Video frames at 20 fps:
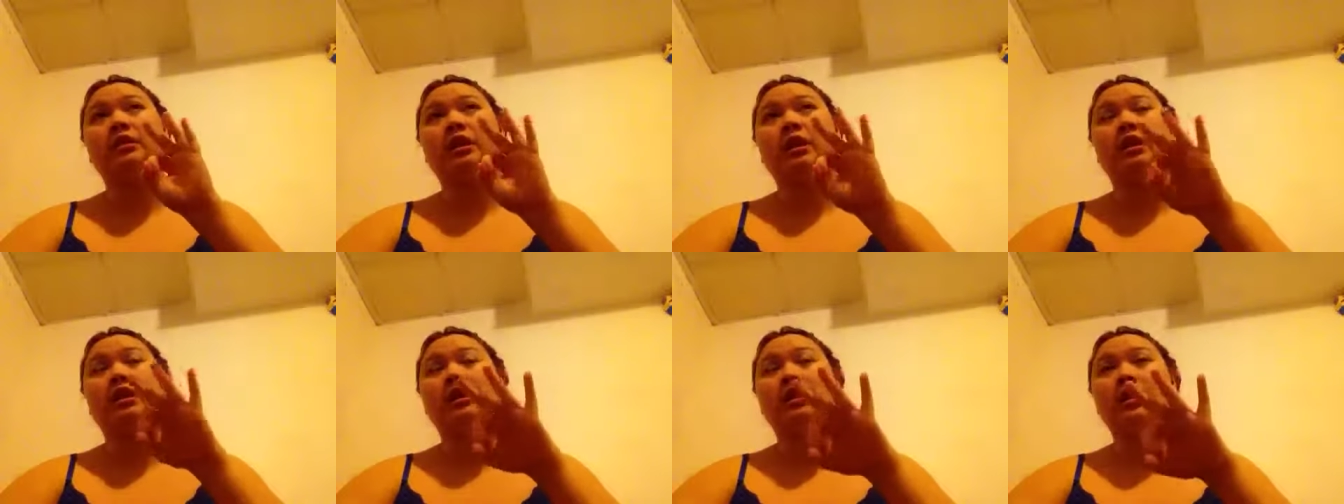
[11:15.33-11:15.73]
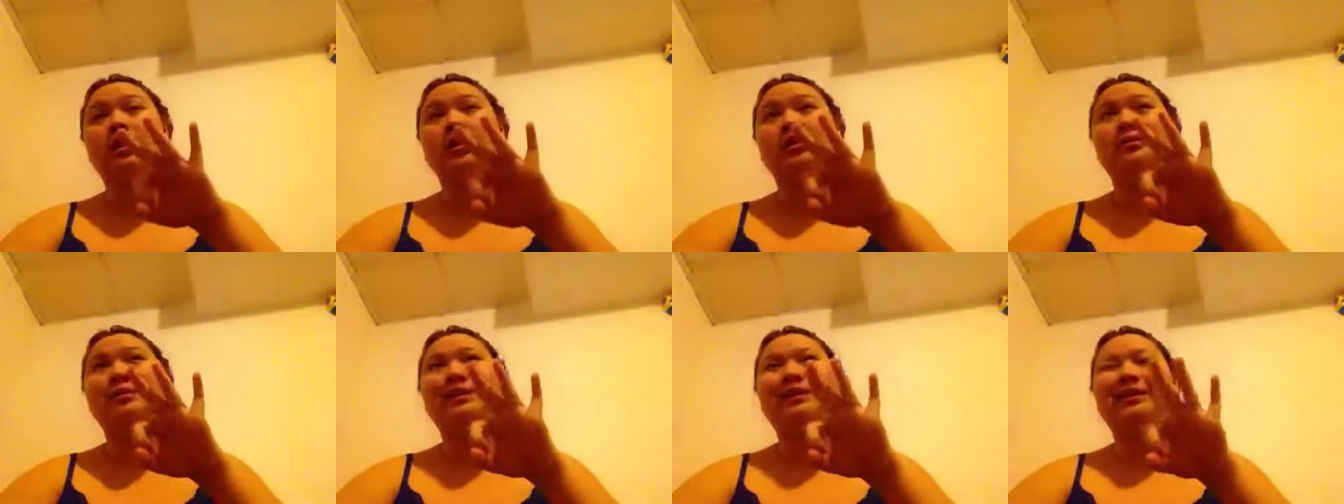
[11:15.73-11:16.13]
a
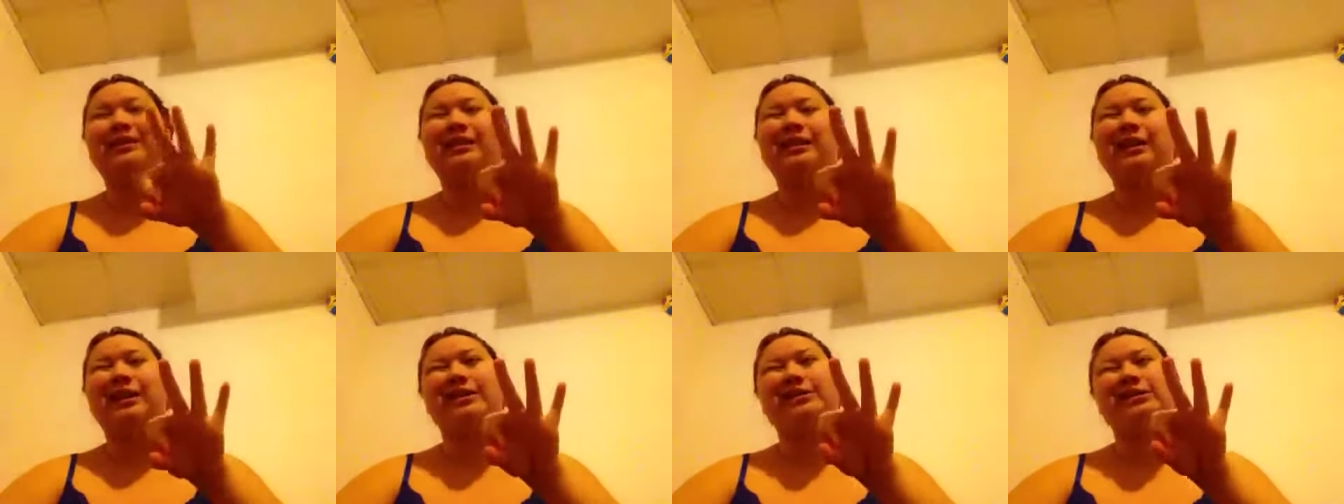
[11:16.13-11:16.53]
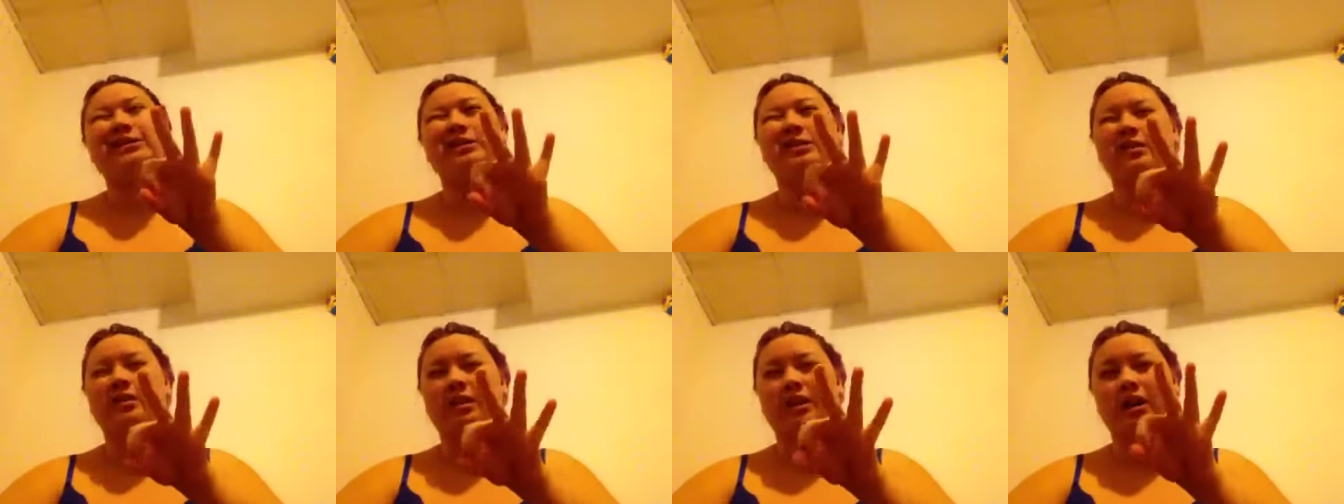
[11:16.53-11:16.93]
little bit less
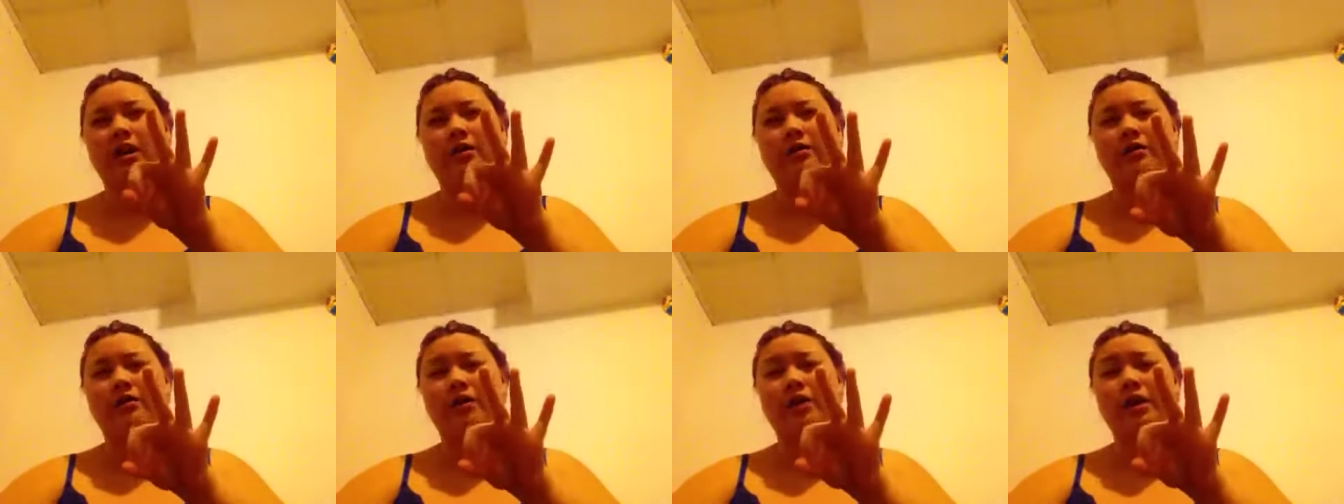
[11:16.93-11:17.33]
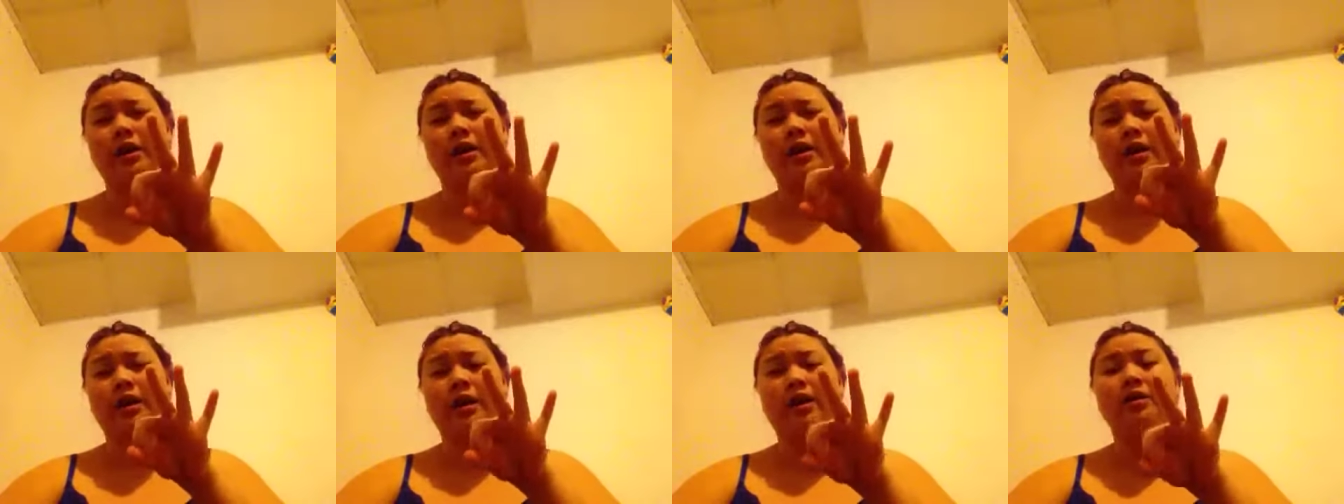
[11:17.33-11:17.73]
than
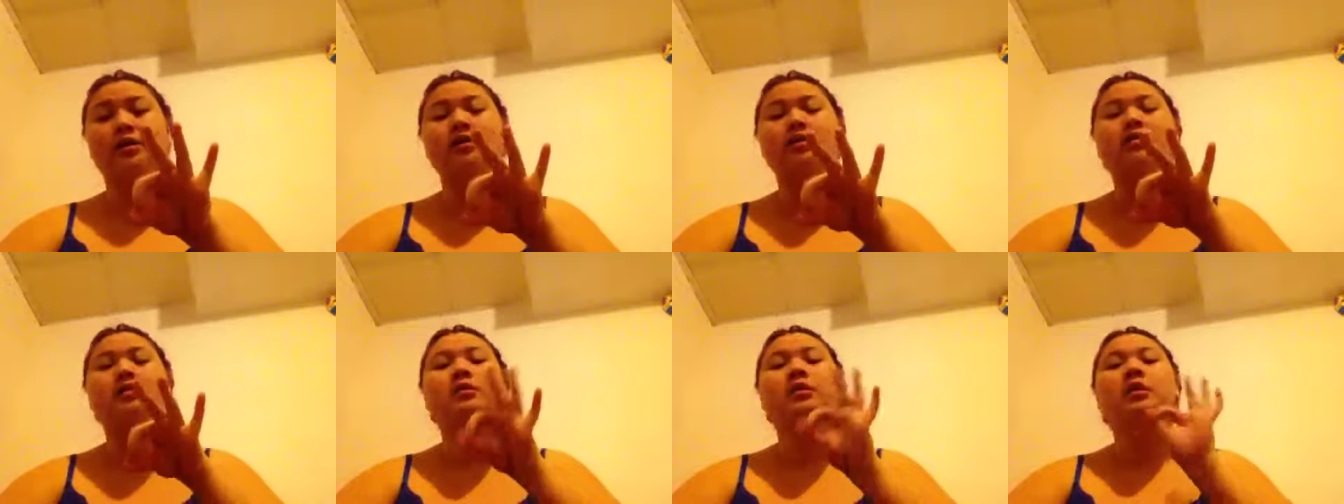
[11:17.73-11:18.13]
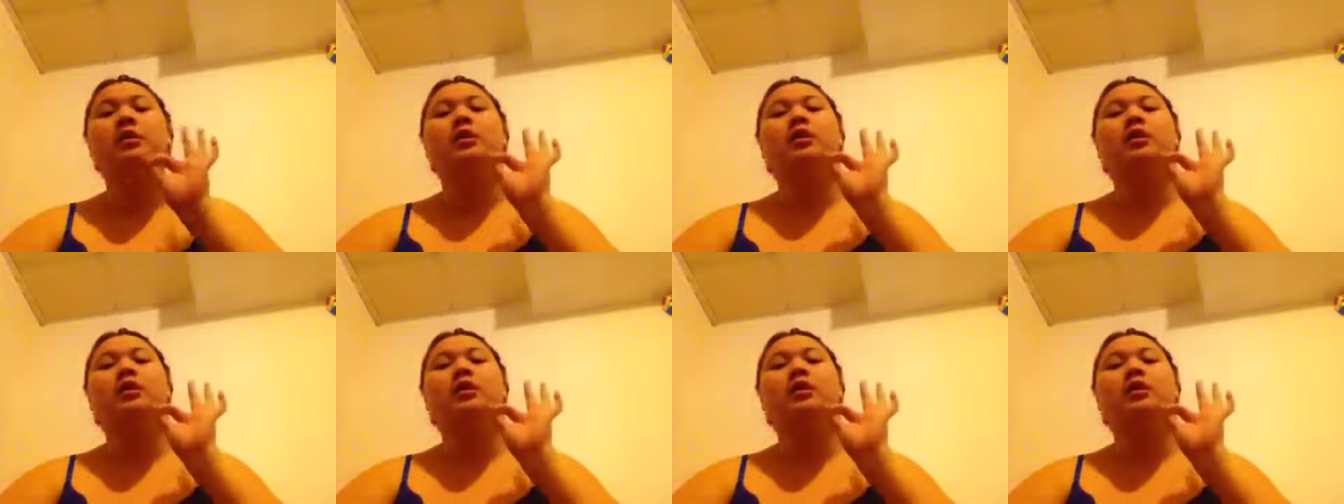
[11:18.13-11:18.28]
halfway, I guess,